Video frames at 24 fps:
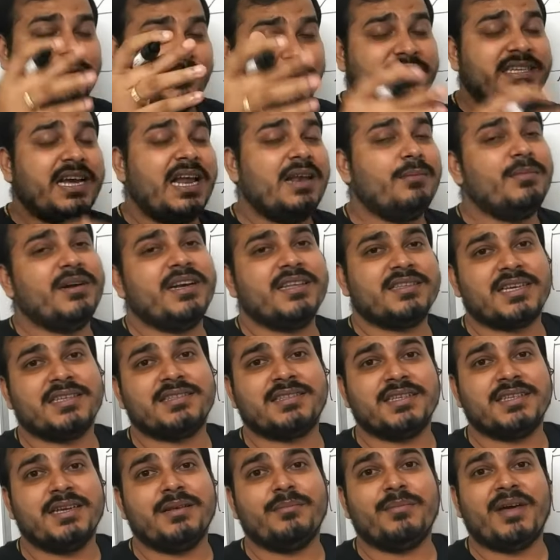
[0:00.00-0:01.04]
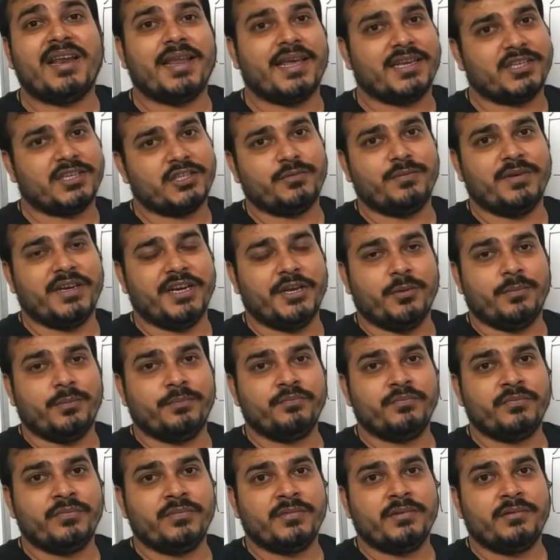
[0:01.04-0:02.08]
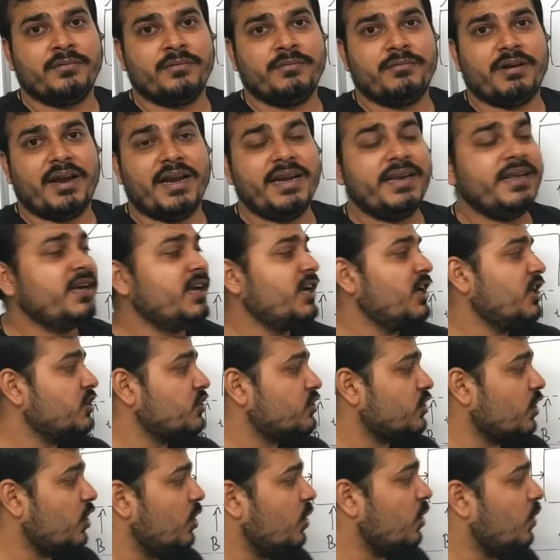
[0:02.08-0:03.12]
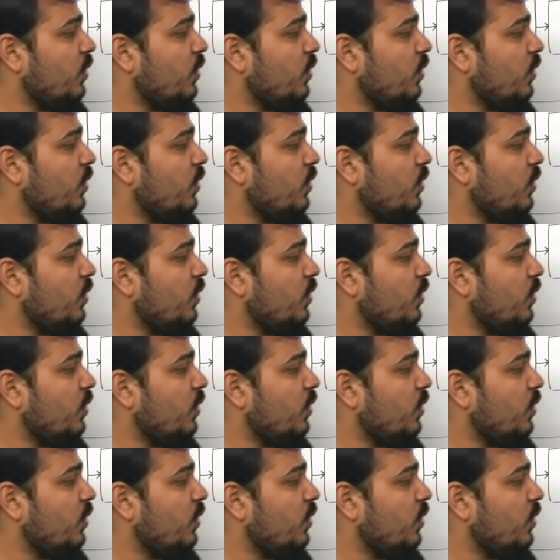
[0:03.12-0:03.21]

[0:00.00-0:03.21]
which I'll be discussing in my next video right so